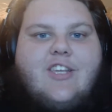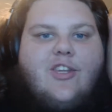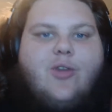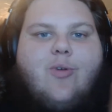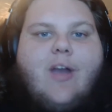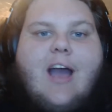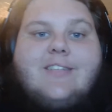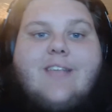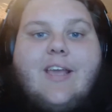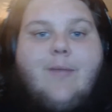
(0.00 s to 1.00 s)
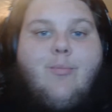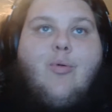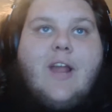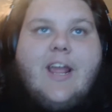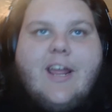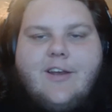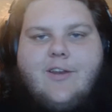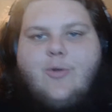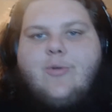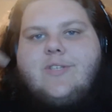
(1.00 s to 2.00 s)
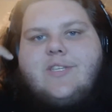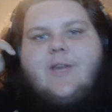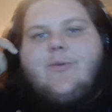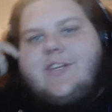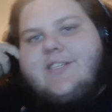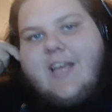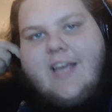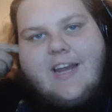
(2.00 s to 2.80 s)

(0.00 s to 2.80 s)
you guys, a brand new series.